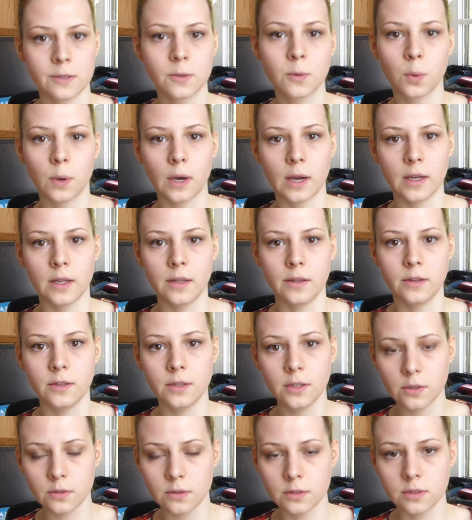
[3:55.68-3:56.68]
quite
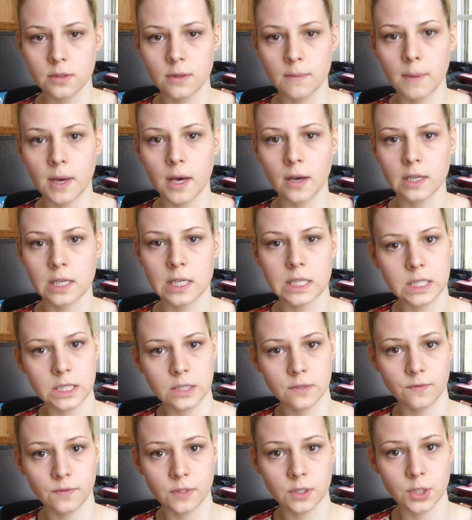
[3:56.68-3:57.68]
new to the market,
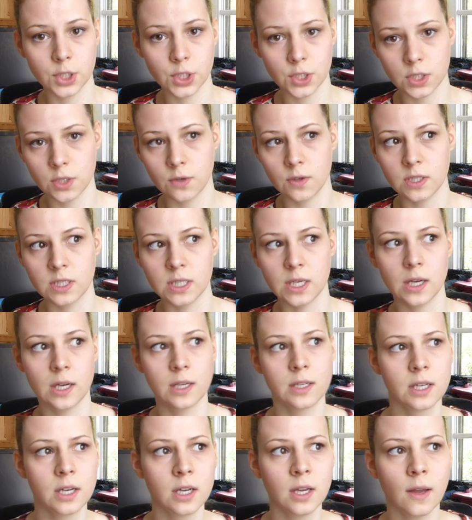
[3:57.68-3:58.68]
if you don't know it
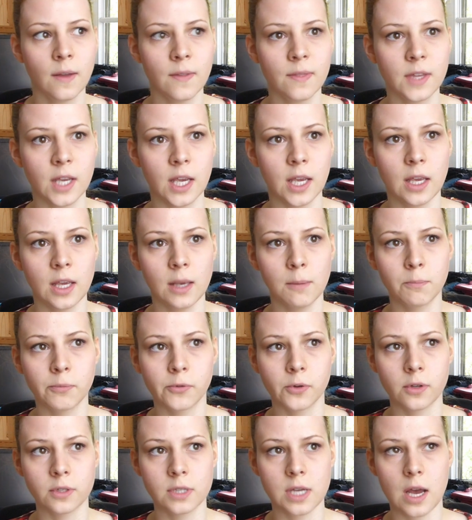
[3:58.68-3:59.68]
yet. They
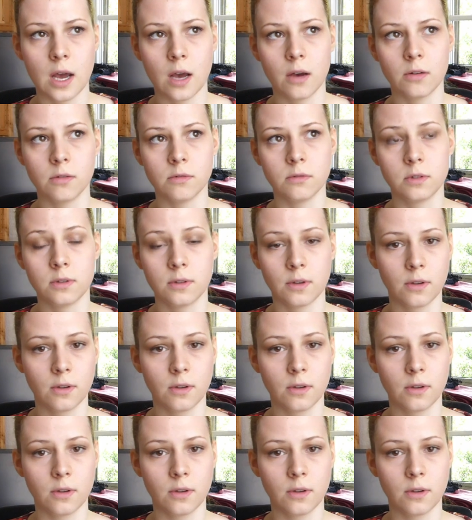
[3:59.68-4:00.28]
brought out